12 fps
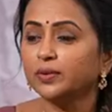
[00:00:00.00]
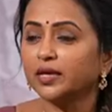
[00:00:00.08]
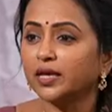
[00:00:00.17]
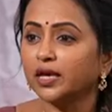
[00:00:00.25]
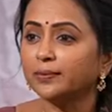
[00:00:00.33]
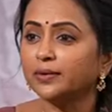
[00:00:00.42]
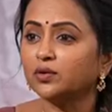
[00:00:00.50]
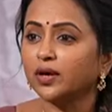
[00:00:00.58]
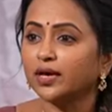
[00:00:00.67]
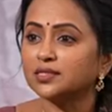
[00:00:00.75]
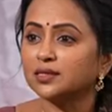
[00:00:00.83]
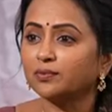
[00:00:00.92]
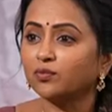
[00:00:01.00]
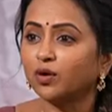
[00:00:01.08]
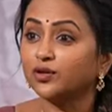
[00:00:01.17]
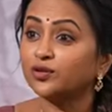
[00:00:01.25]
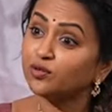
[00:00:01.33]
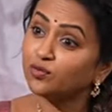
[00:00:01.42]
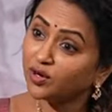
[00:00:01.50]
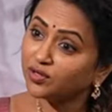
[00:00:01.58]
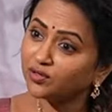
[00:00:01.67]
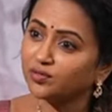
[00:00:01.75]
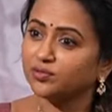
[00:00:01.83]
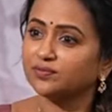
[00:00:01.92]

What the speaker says: being able to accept what you want to do,